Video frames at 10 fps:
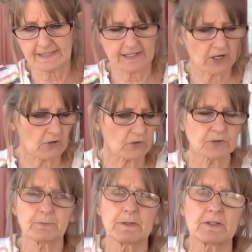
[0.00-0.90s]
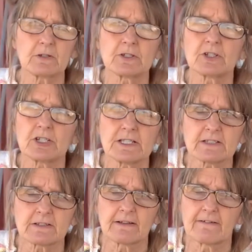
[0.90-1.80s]
And Coco's,
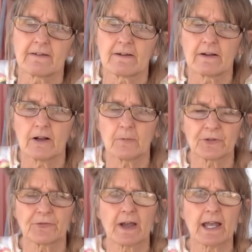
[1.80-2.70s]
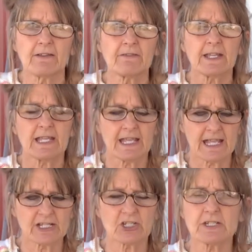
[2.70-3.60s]
she's almost 5,
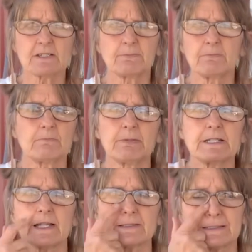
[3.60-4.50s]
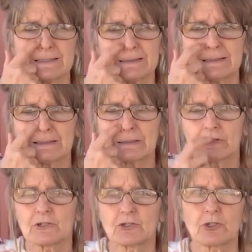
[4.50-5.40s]
and she's been dusted
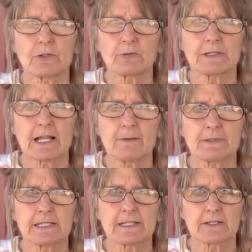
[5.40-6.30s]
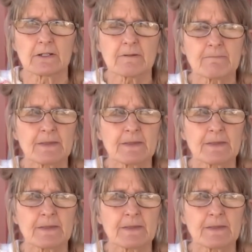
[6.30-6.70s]
2 or 3 times a year